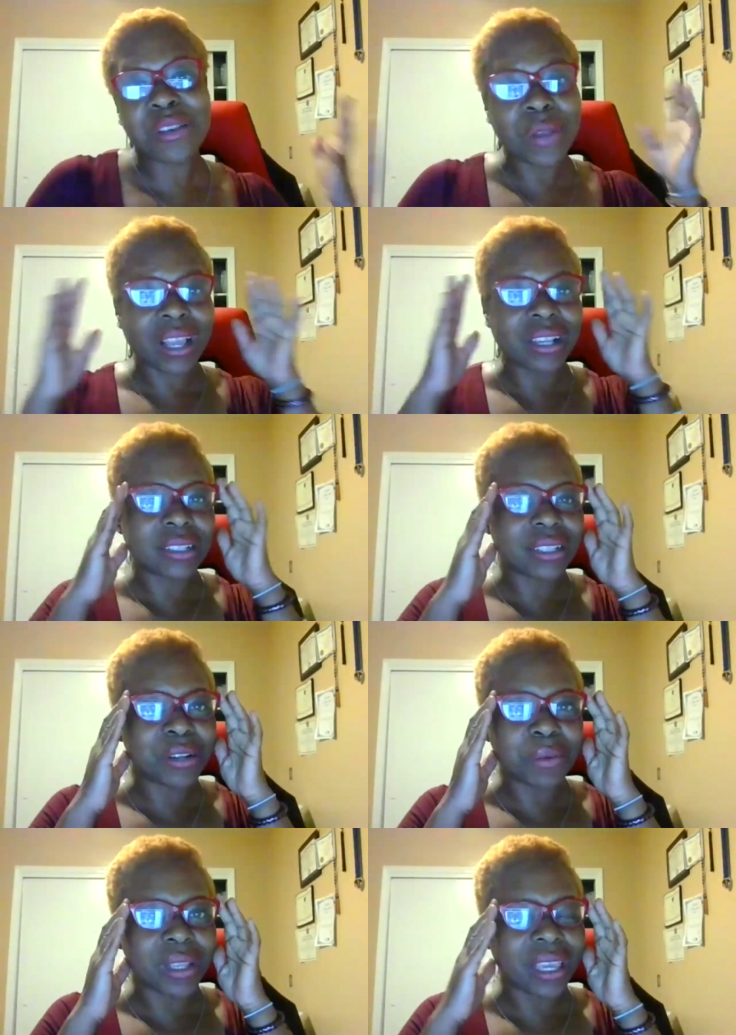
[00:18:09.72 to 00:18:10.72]
do that because
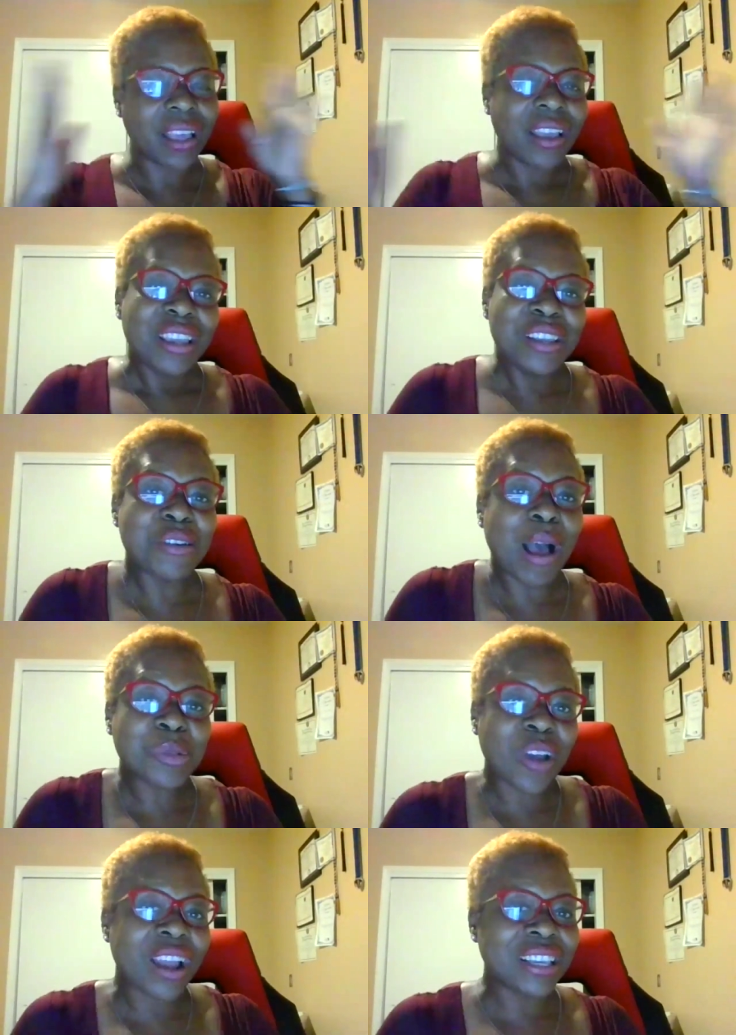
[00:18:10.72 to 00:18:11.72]
literally, you know, I'm
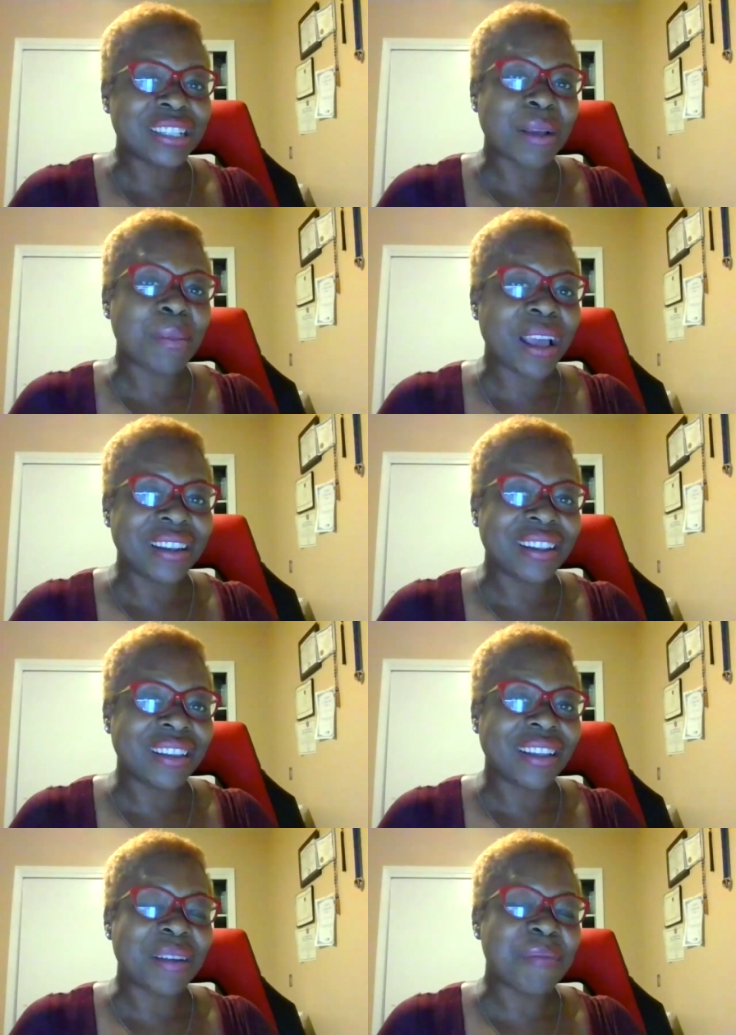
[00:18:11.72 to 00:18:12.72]
trying to get somebody
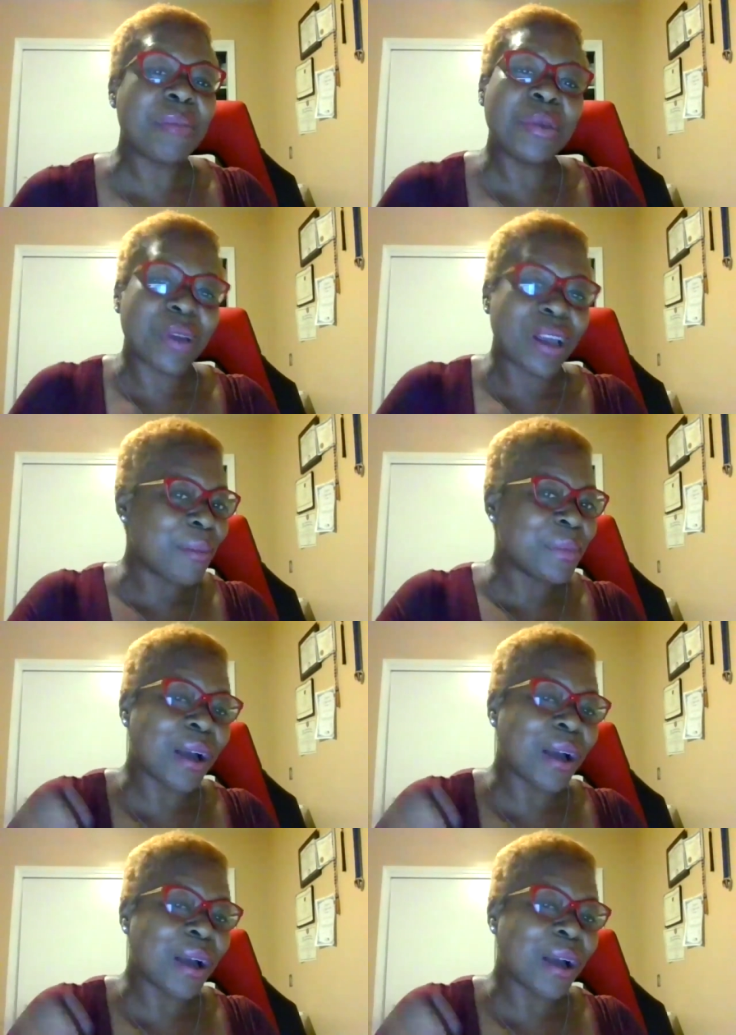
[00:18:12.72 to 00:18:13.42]
to, maybe you can help me